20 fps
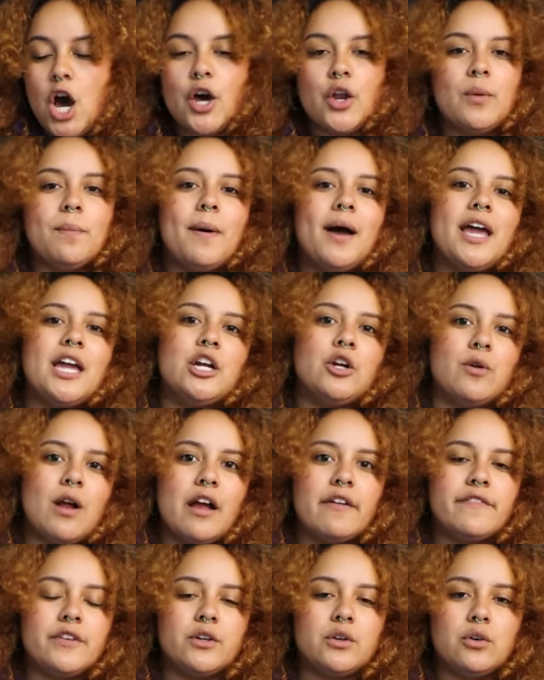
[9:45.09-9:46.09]

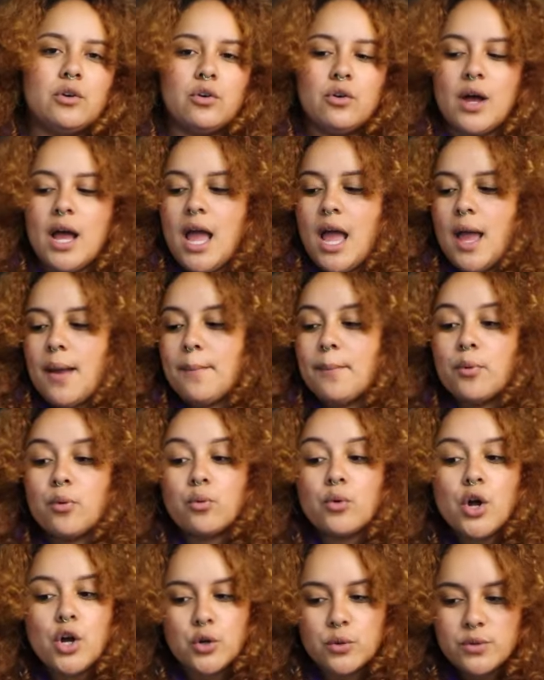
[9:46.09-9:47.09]
autobiographical
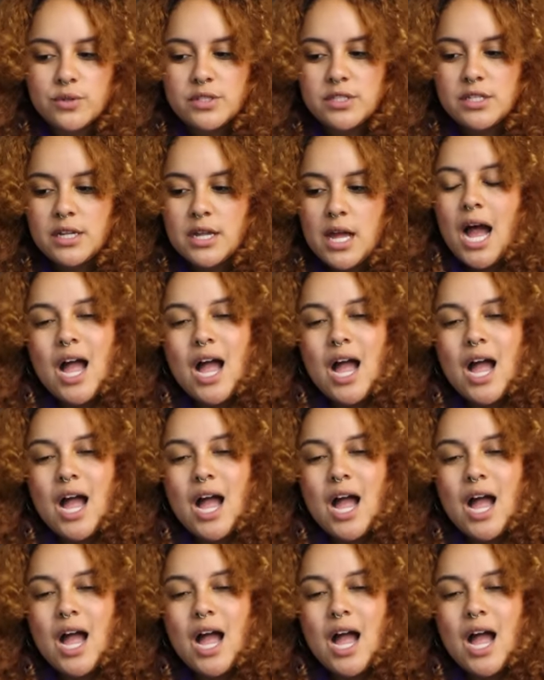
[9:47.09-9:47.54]
prose.